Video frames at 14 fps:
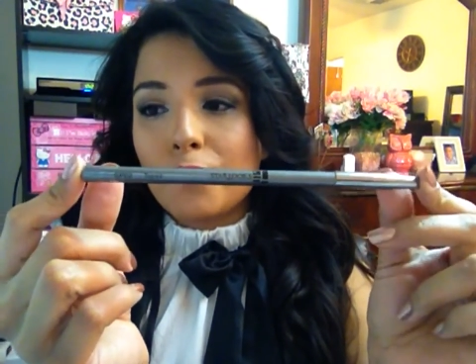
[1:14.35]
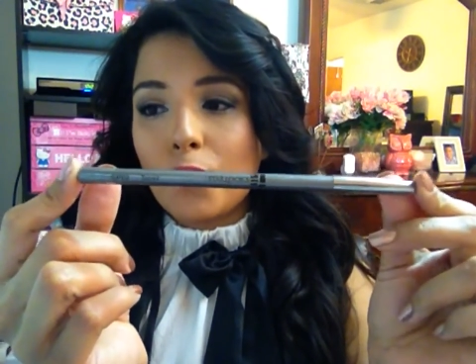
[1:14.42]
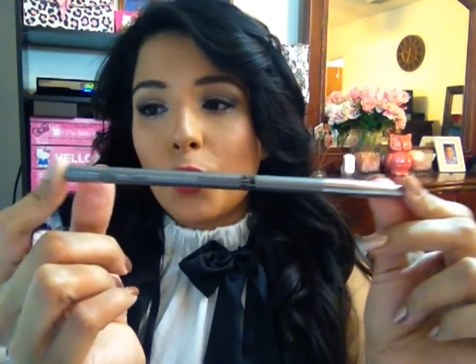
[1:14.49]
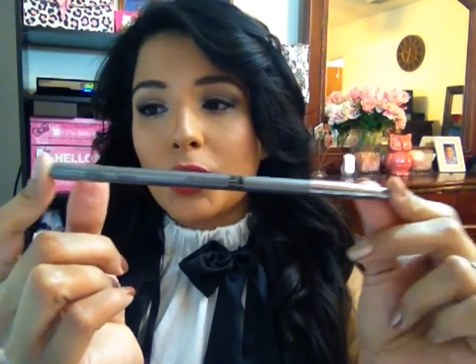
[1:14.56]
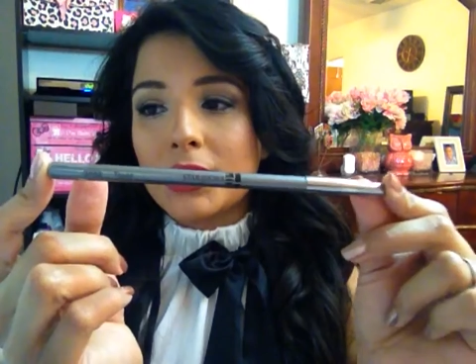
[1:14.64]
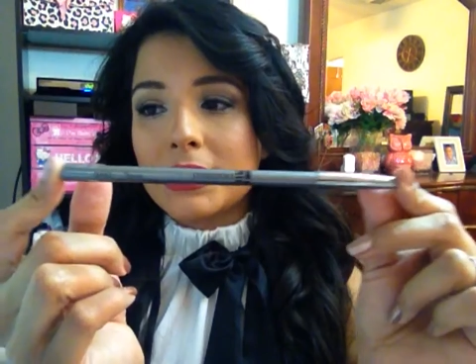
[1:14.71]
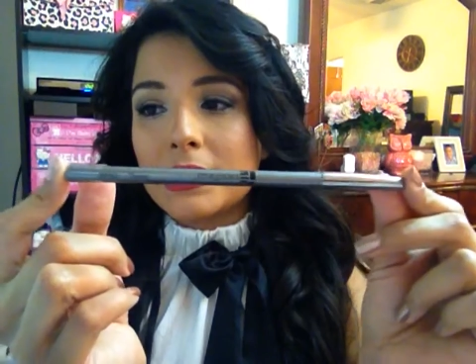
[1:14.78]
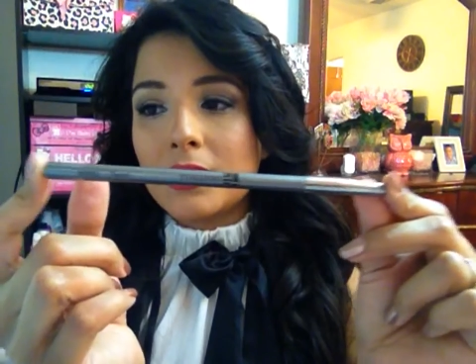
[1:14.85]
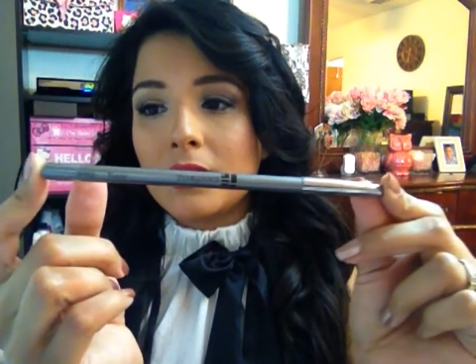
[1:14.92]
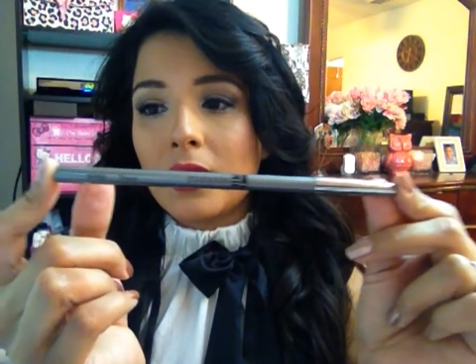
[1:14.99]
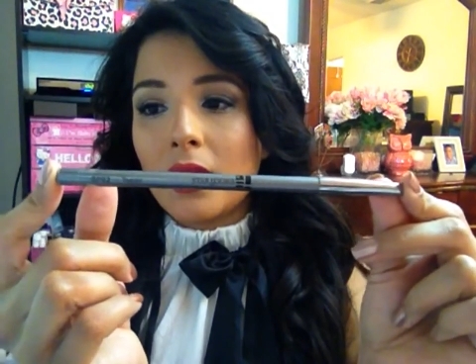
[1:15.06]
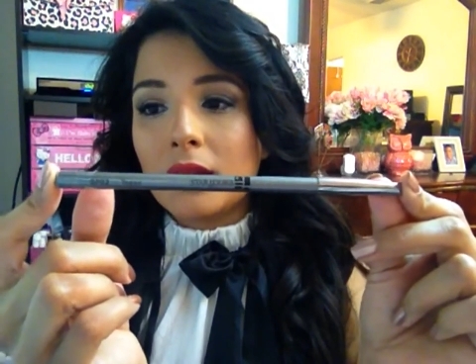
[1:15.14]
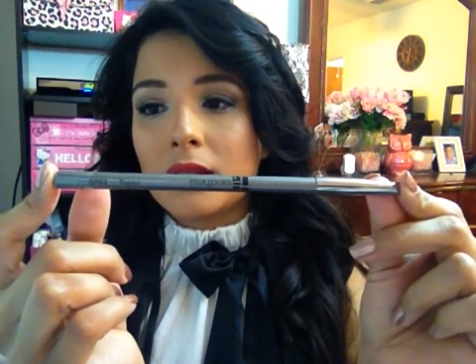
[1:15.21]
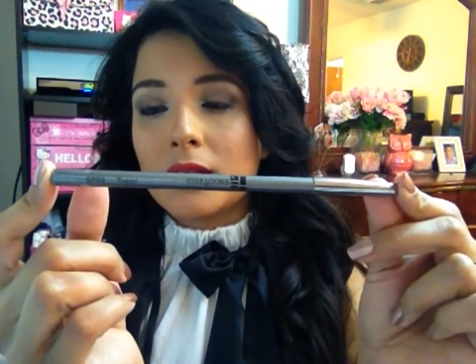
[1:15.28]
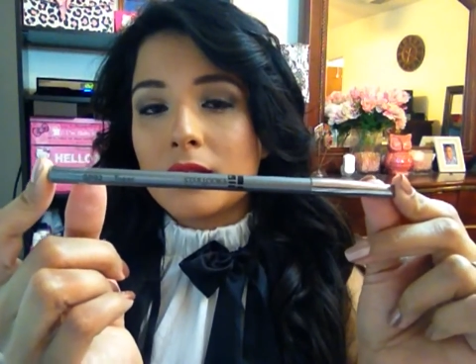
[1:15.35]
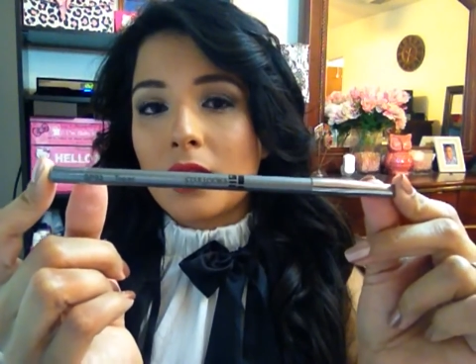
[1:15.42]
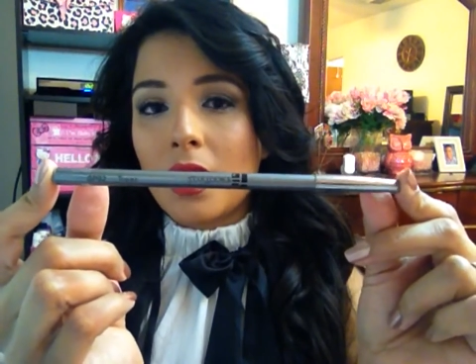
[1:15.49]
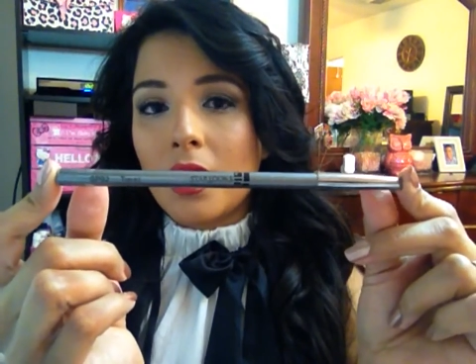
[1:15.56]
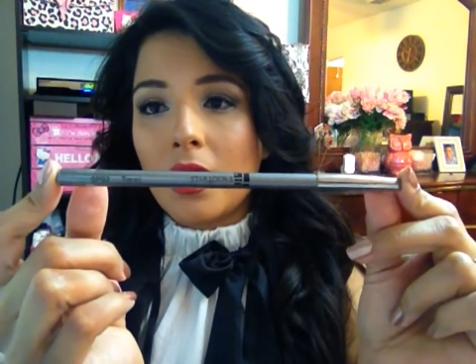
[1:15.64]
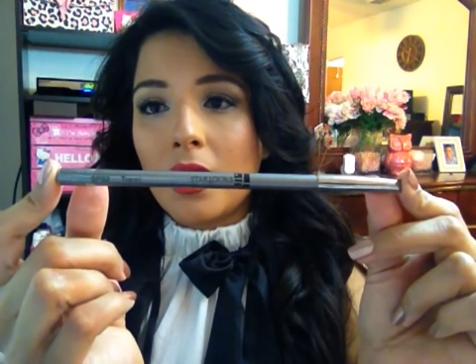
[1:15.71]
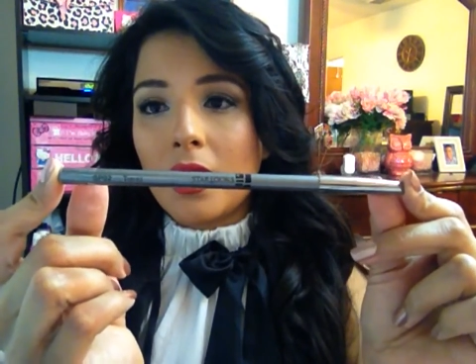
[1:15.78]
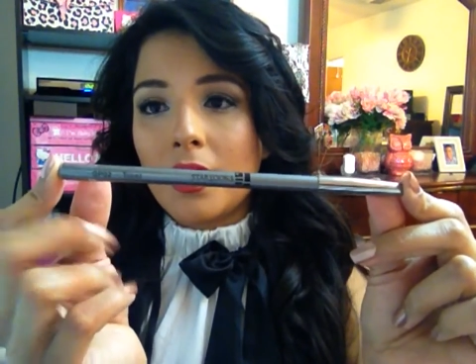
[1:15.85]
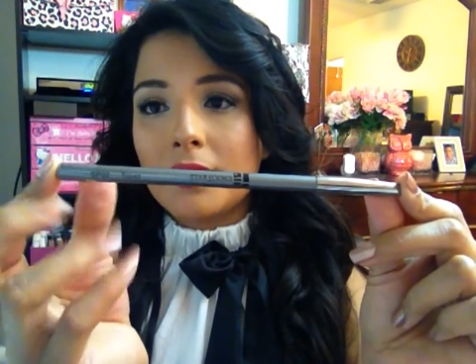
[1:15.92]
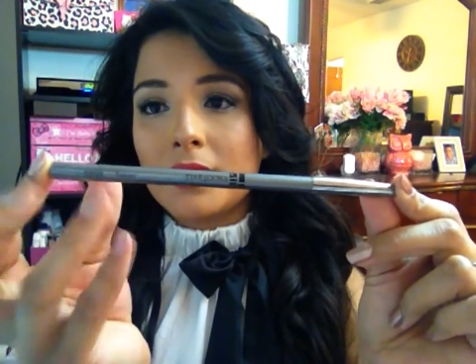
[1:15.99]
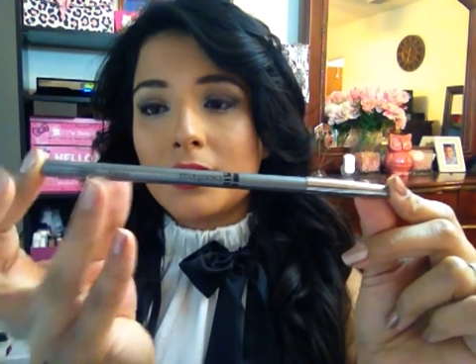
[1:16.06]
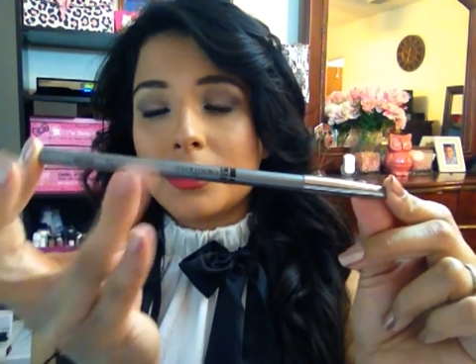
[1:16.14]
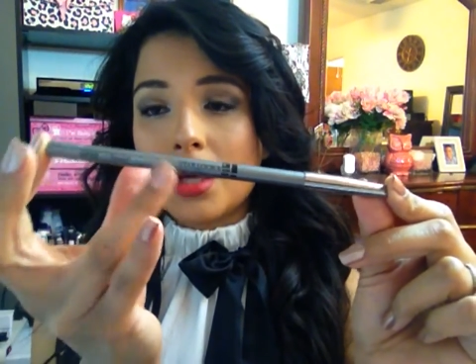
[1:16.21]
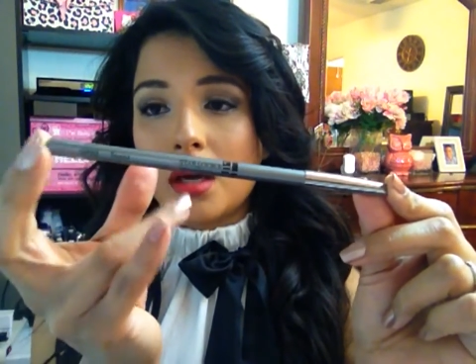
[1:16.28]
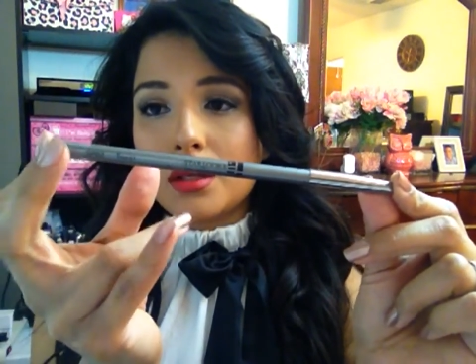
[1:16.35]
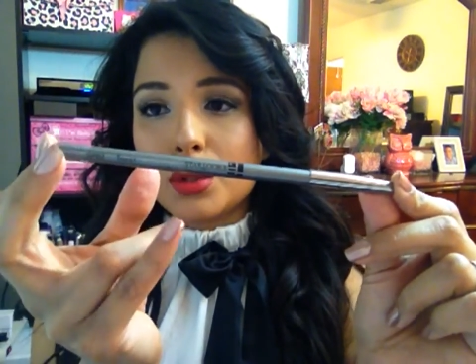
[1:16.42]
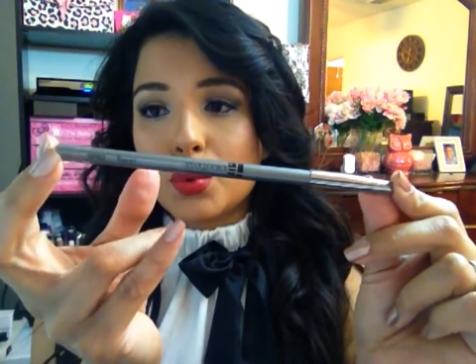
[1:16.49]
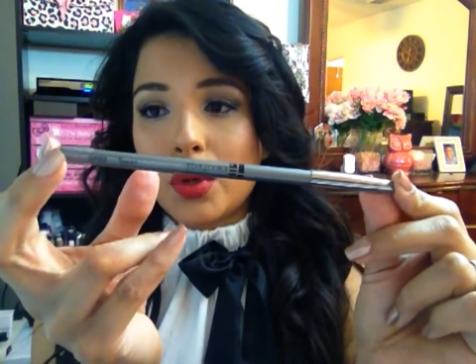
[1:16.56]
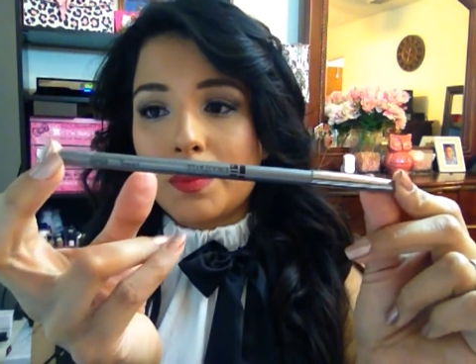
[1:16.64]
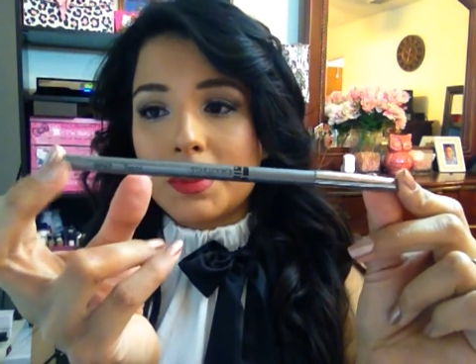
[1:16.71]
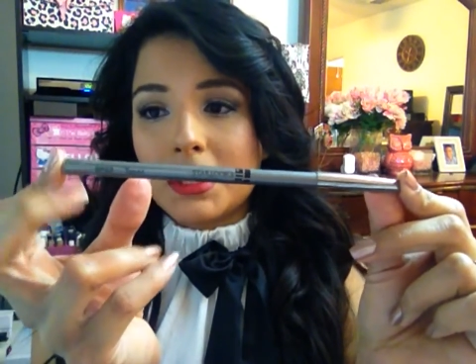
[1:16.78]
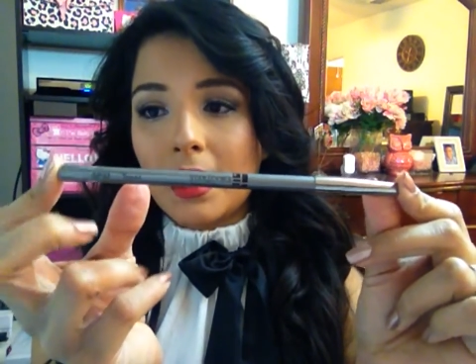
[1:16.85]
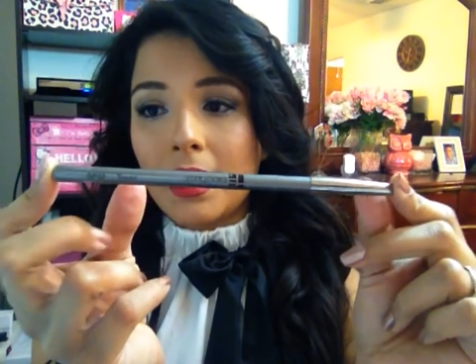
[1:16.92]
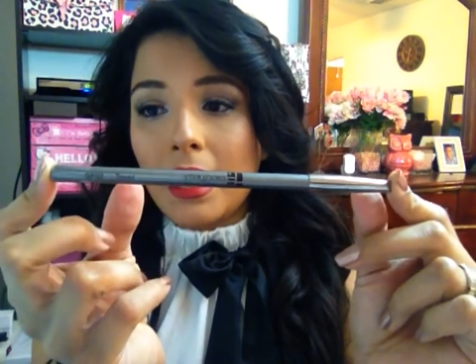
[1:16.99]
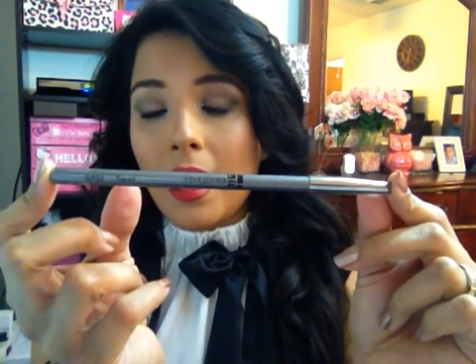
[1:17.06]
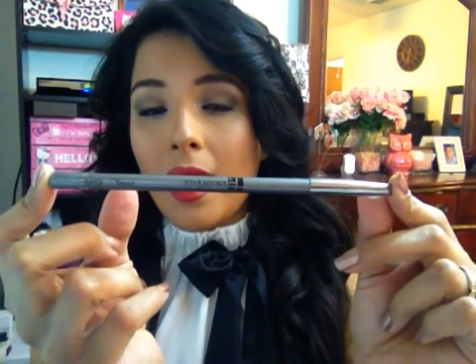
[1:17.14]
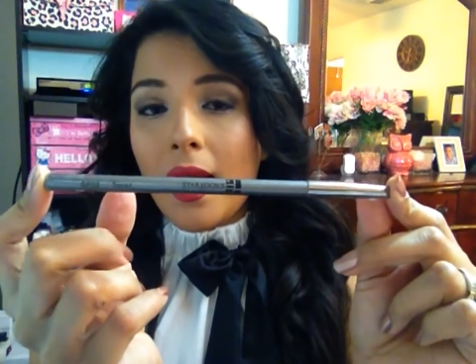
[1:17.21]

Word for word: $14 on the Starlooks website.